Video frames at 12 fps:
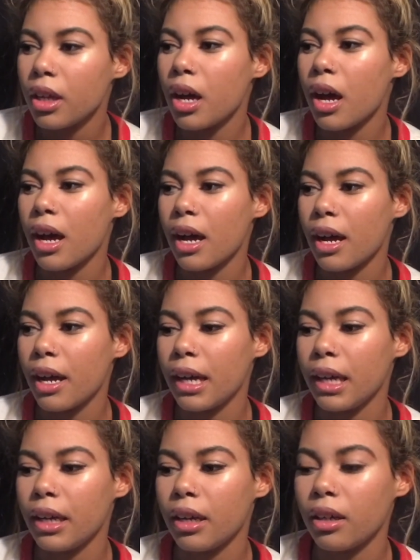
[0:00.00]

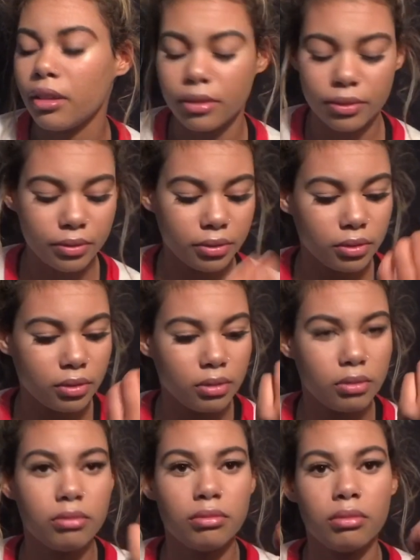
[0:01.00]
I'm
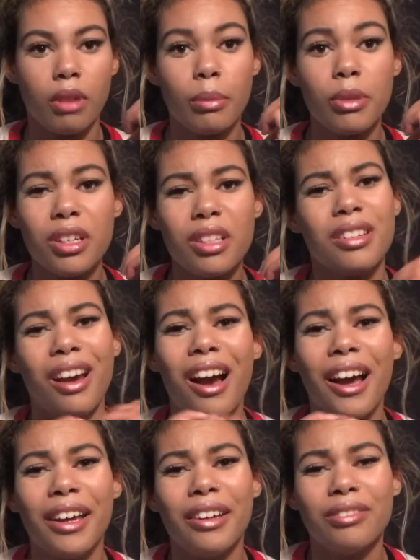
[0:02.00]
gonna
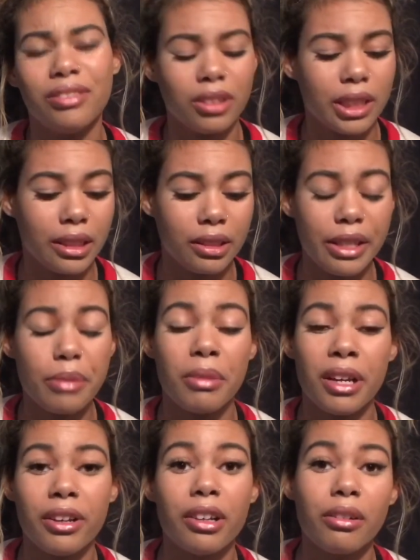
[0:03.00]
die and get
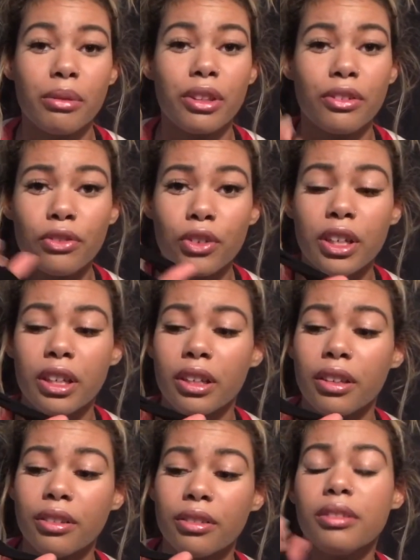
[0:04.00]
married with a
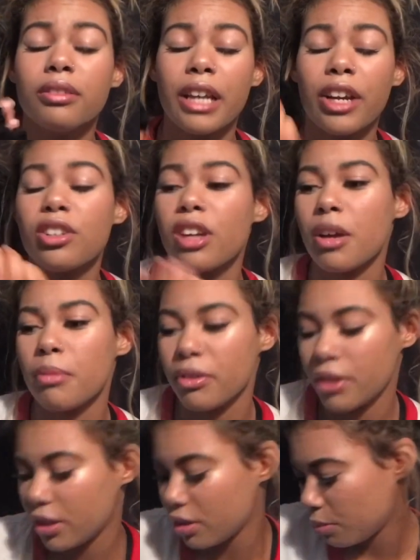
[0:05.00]
freaking hair tie on my
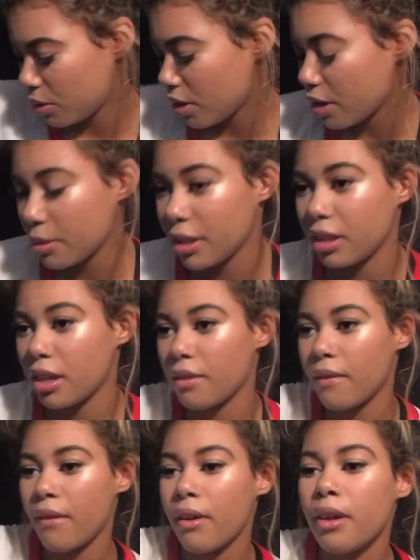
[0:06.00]
wrist. I'm sorry about that.
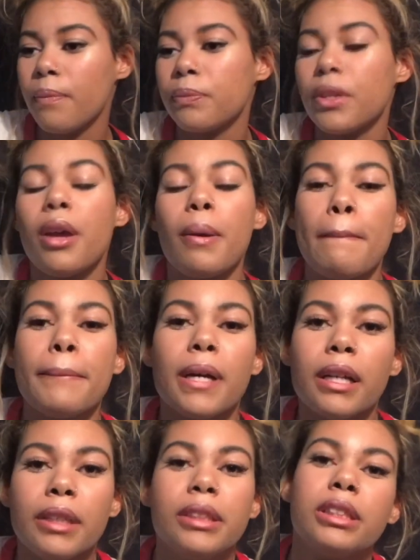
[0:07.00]

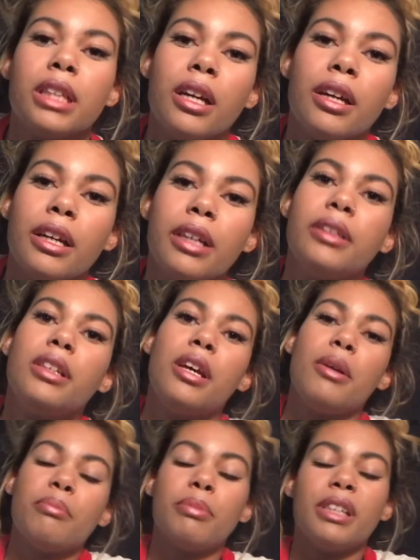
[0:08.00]
But, alright.
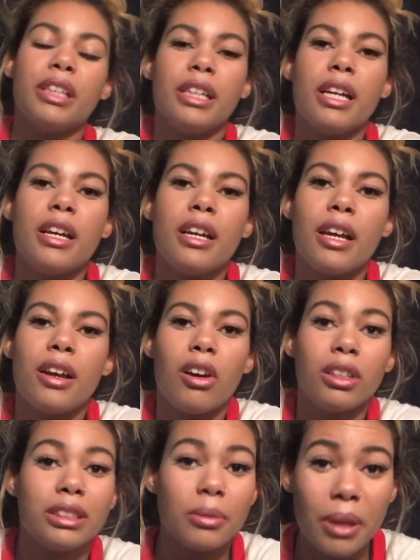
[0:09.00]
But
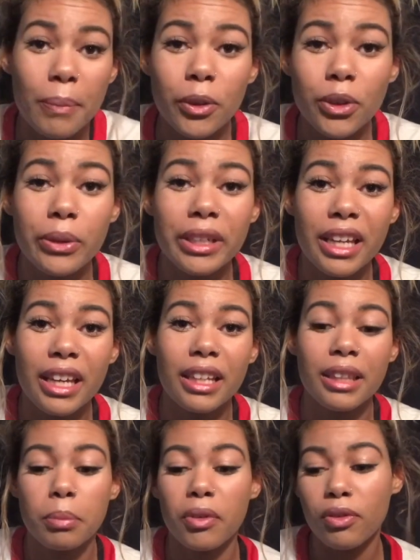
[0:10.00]
on September
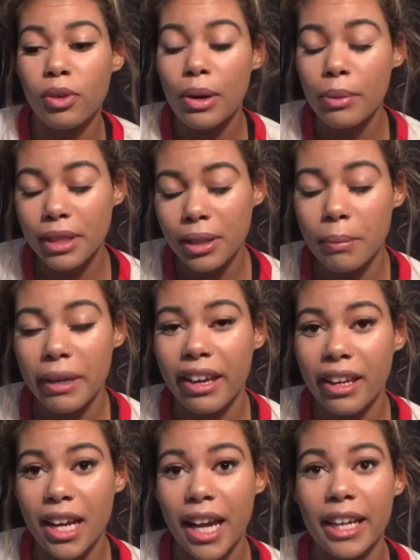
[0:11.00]
28th, before I went to
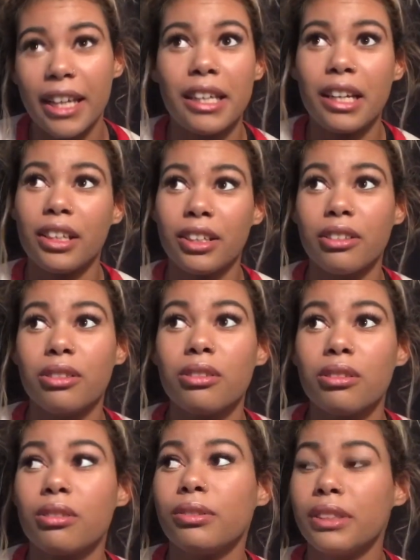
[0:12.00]
bed, I ate a
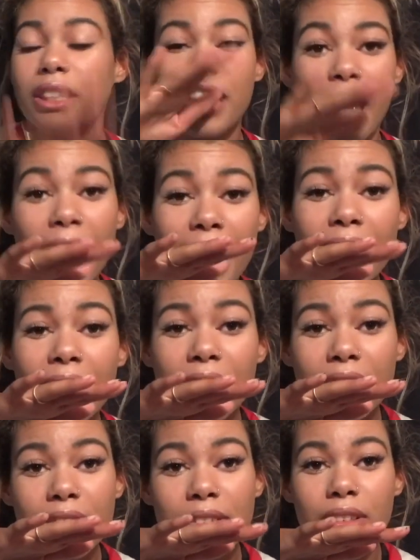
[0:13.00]
little
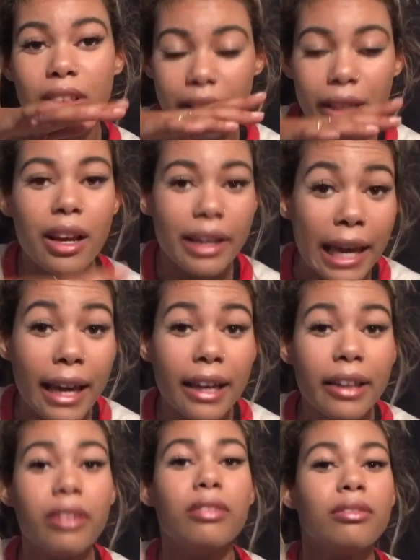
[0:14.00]
can, like a
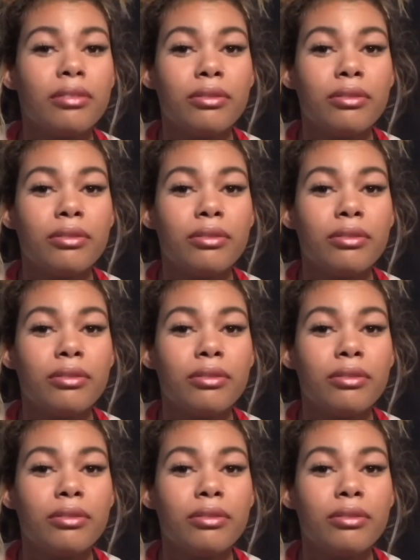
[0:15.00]
can.